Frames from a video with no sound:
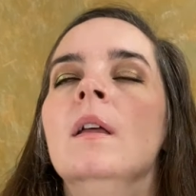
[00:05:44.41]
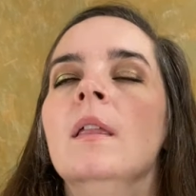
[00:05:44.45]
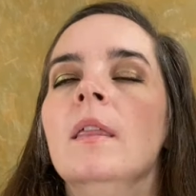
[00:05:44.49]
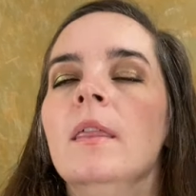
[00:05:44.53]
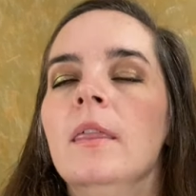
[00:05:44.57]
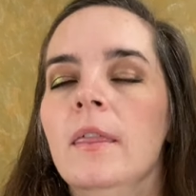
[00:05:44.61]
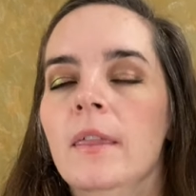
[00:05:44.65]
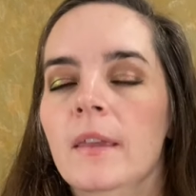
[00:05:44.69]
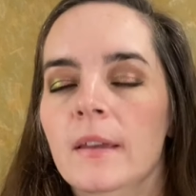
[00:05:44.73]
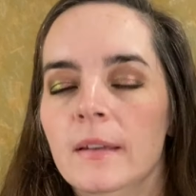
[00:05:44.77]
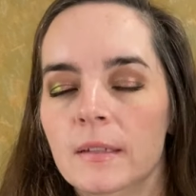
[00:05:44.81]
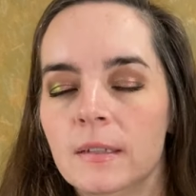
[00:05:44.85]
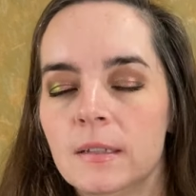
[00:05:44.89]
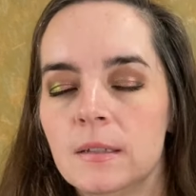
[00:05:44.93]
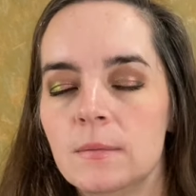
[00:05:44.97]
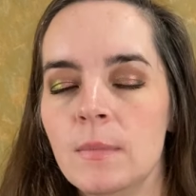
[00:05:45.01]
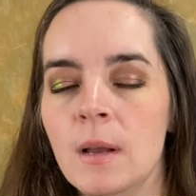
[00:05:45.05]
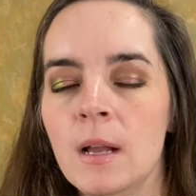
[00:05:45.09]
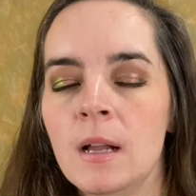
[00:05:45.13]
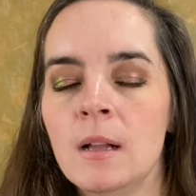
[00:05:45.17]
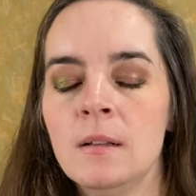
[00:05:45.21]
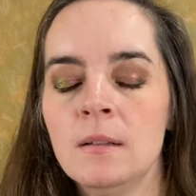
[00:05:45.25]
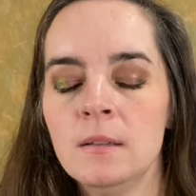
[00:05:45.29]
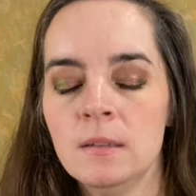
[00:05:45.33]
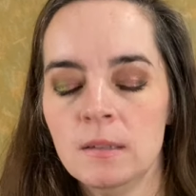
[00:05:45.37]
This
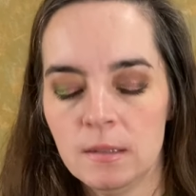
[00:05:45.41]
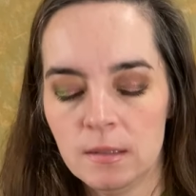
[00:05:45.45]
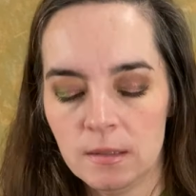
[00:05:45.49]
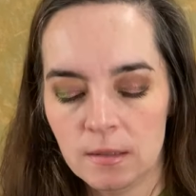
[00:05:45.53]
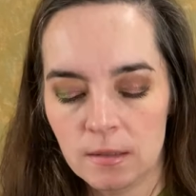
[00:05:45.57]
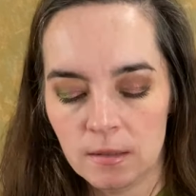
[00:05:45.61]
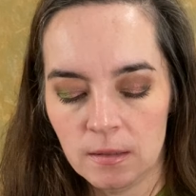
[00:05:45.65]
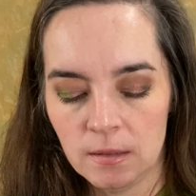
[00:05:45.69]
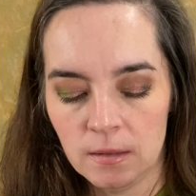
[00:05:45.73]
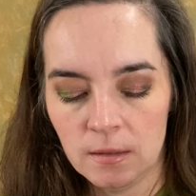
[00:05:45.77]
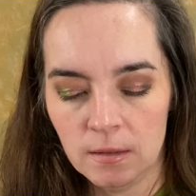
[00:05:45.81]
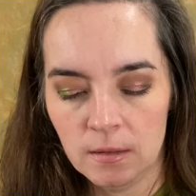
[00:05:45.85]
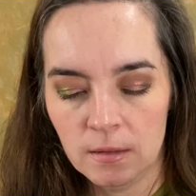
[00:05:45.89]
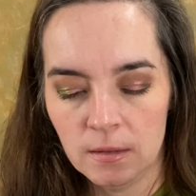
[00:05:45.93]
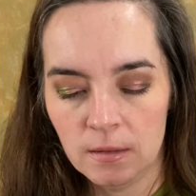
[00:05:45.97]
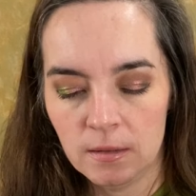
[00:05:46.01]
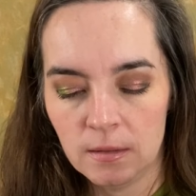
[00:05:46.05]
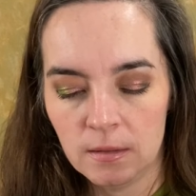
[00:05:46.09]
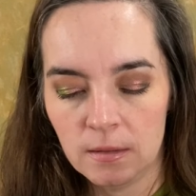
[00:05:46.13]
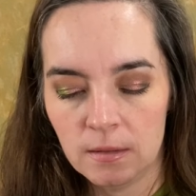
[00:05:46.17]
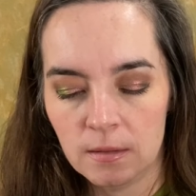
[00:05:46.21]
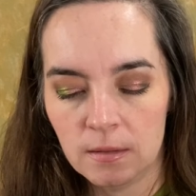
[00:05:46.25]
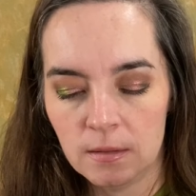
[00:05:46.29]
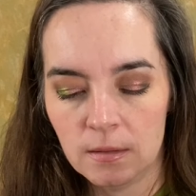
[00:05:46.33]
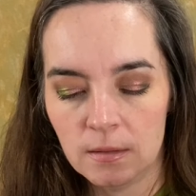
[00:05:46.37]
smells
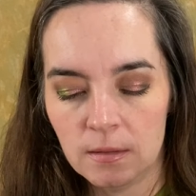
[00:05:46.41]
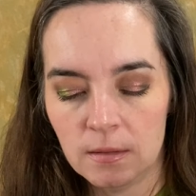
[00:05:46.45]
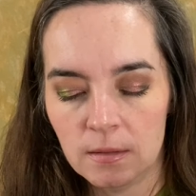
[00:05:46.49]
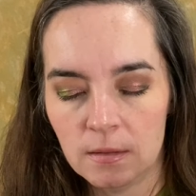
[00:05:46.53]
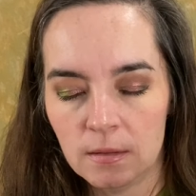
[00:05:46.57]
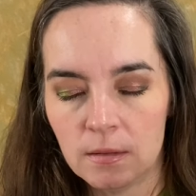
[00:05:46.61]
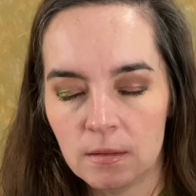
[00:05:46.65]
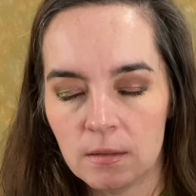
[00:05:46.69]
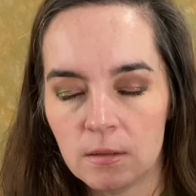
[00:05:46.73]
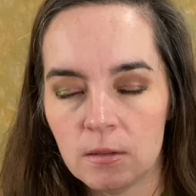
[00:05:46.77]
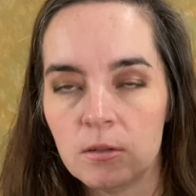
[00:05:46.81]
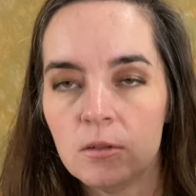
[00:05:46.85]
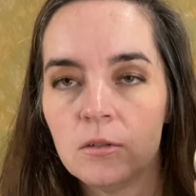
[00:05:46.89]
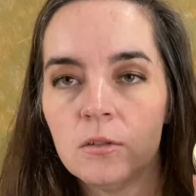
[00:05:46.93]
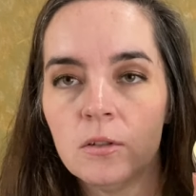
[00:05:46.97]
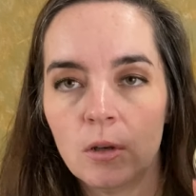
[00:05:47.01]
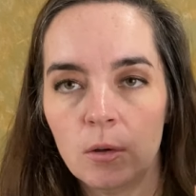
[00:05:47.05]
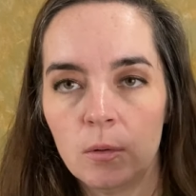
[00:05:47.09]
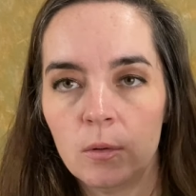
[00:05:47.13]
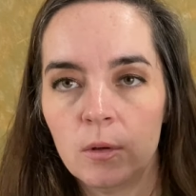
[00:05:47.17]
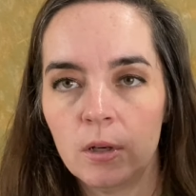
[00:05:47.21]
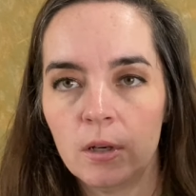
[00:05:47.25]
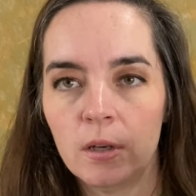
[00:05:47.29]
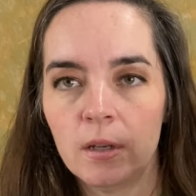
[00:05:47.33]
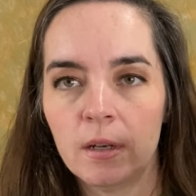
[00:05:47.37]

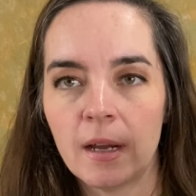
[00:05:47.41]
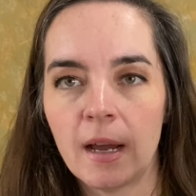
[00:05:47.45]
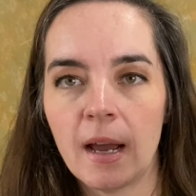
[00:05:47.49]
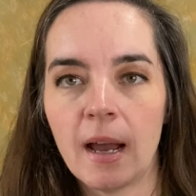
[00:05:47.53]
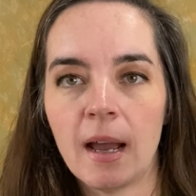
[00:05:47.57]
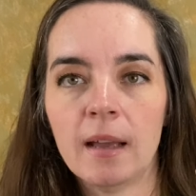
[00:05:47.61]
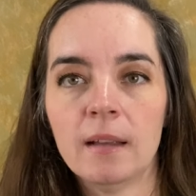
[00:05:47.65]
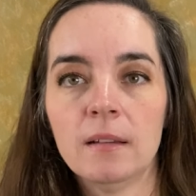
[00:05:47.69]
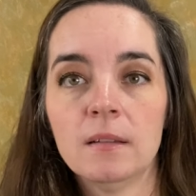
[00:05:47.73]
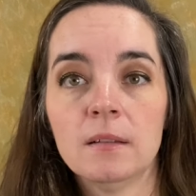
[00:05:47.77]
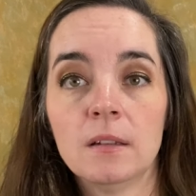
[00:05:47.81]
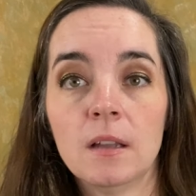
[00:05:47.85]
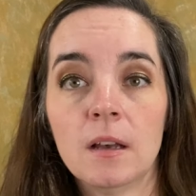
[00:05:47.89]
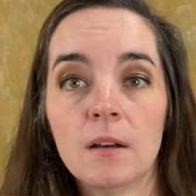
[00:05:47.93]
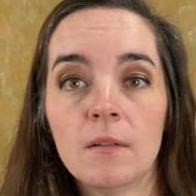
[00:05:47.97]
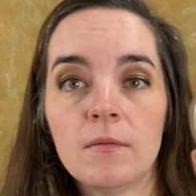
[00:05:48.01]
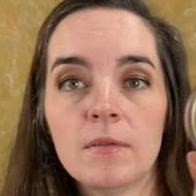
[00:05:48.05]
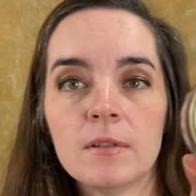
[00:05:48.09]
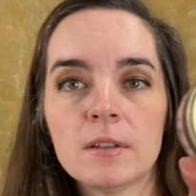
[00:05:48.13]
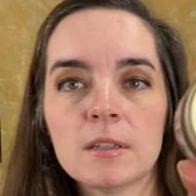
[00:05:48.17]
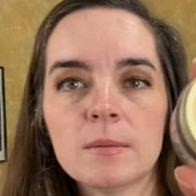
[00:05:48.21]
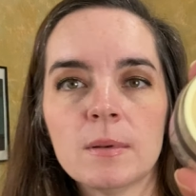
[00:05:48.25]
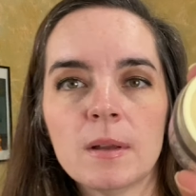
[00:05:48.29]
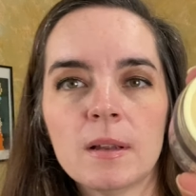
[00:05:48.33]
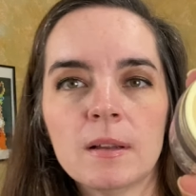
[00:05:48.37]
so good. I love
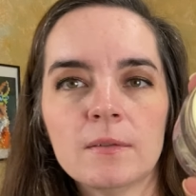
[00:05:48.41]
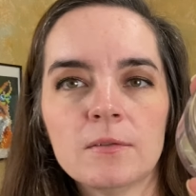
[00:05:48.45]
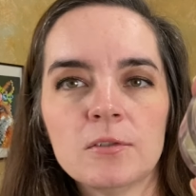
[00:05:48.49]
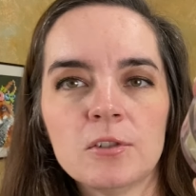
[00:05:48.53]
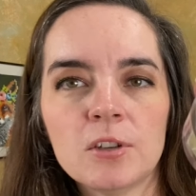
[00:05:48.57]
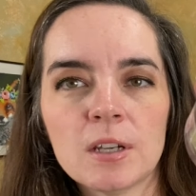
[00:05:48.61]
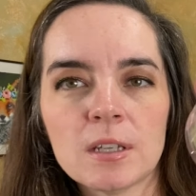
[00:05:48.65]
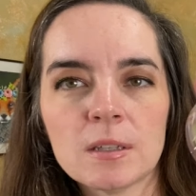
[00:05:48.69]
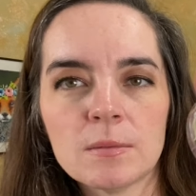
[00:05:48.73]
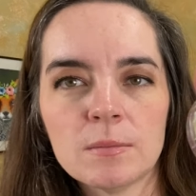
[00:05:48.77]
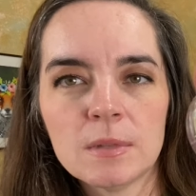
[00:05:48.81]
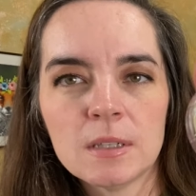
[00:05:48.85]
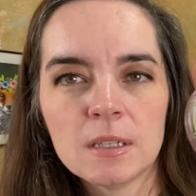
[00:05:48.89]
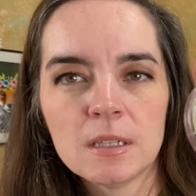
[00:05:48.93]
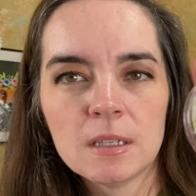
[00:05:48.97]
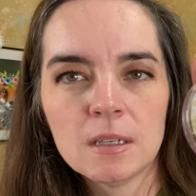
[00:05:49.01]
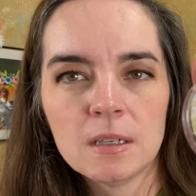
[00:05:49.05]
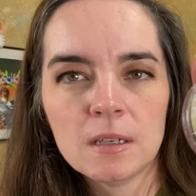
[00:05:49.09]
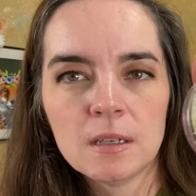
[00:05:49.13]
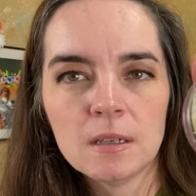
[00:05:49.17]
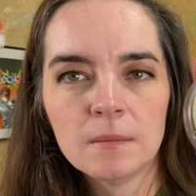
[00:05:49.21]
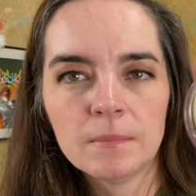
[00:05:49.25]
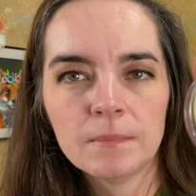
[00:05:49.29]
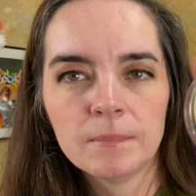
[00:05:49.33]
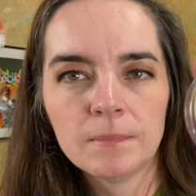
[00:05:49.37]
the smell of jasmine
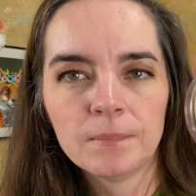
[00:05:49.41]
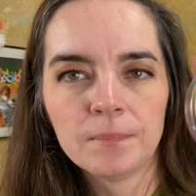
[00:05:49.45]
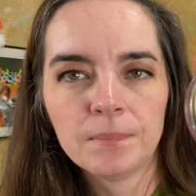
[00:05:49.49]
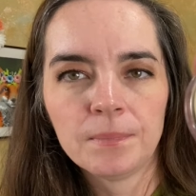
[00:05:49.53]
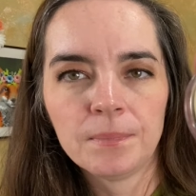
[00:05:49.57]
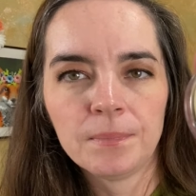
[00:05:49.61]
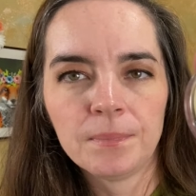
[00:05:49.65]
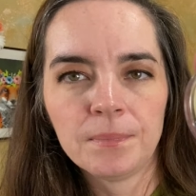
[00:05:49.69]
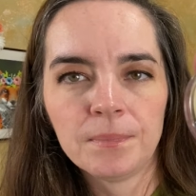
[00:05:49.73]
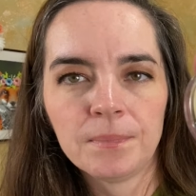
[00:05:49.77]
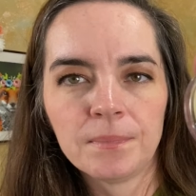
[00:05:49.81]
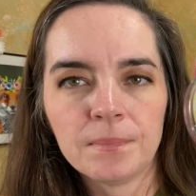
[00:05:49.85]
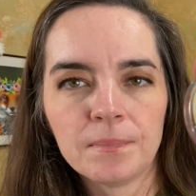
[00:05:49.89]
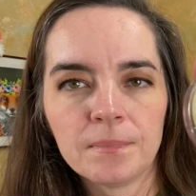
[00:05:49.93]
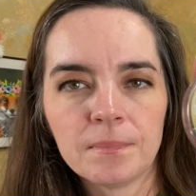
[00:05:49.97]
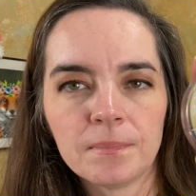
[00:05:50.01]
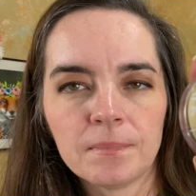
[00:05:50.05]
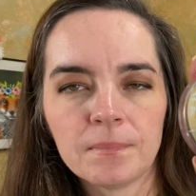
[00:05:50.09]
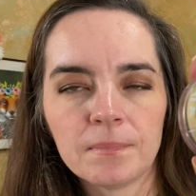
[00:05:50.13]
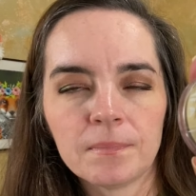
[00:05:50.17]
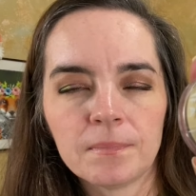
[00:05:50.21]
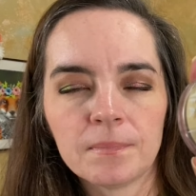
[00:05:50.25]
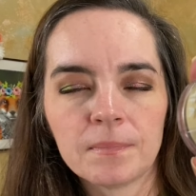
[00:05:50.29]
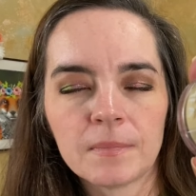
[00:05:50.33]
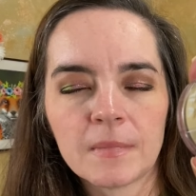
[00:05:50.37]
tea.
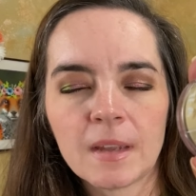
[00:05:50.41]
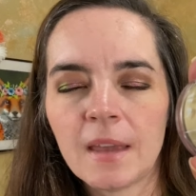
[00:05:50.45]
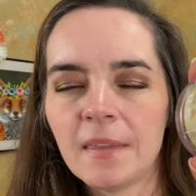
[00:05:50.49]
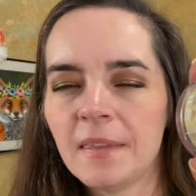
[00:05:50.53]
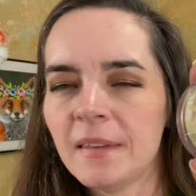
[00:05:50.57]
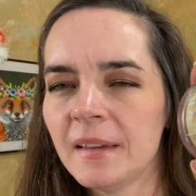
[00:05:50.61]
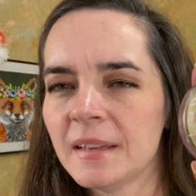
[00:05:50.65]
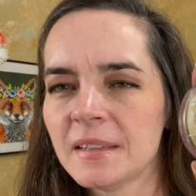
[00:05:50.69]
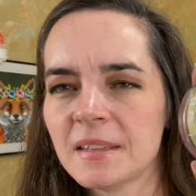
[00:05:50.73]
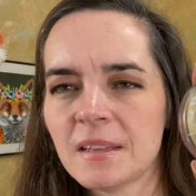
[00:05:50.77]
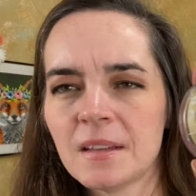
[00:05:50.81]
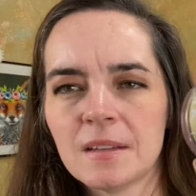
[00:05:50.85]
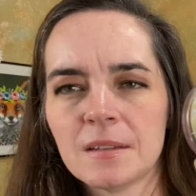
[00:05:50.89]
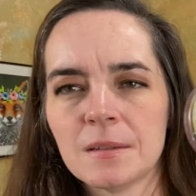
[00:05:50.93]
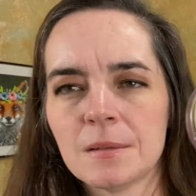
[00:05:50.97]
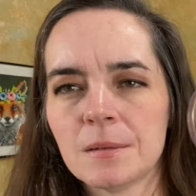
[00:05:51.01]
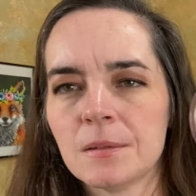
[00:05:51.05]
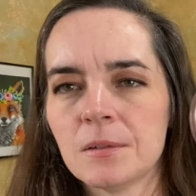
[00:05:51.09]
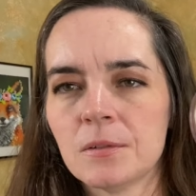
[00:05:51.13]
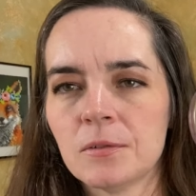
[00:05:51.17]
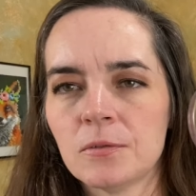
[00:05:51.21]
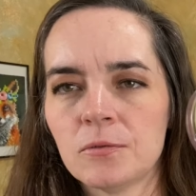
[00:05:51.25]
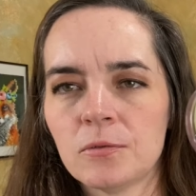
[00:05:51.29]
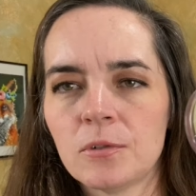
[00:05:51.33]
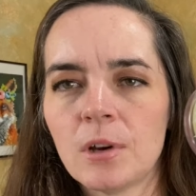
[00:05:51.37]
I think I said this
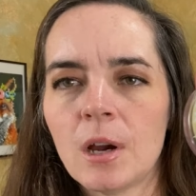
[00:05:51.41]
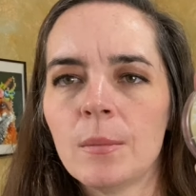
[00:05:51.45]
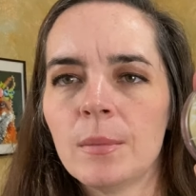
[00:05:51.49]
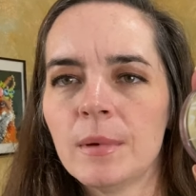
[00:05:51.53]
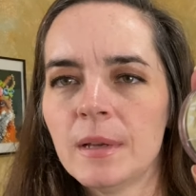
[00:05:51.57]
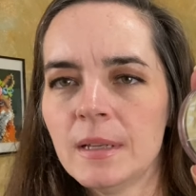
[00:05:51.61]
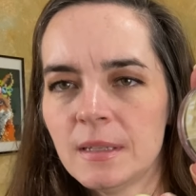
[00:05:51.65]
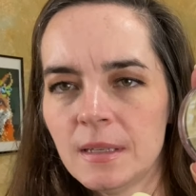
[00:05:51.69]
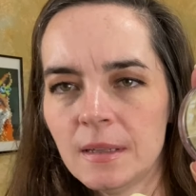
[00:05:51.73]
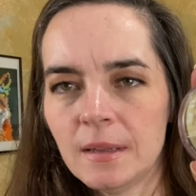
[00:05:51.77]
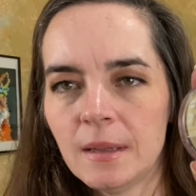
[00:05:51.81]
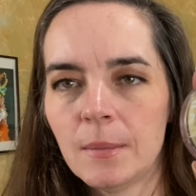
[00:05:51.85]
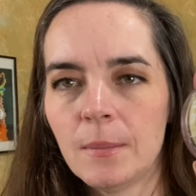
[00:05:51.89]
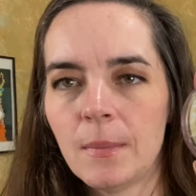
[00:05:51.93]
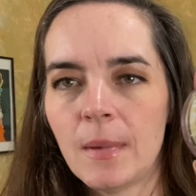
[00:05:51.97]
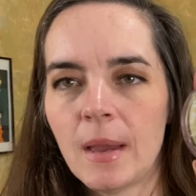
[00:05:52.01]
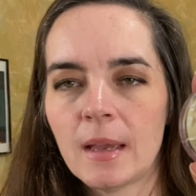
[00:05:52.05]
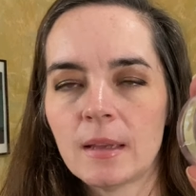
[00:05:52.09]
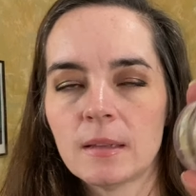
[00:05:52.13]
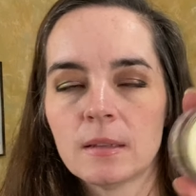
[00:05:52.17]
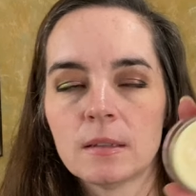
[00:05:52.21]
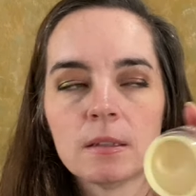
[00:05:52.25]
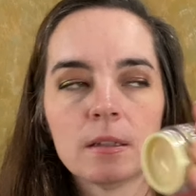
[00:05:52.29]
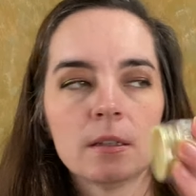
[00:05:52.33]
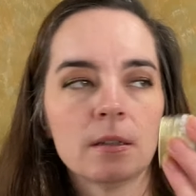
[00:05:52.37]
was a scrub. It's a lip
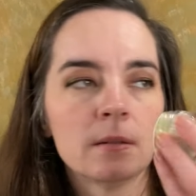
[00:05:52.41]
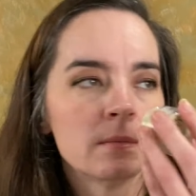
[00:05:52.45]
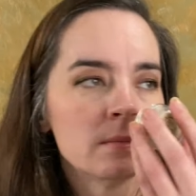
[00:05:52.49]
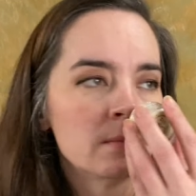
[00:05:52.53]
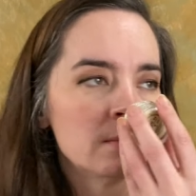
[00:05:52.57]
mask.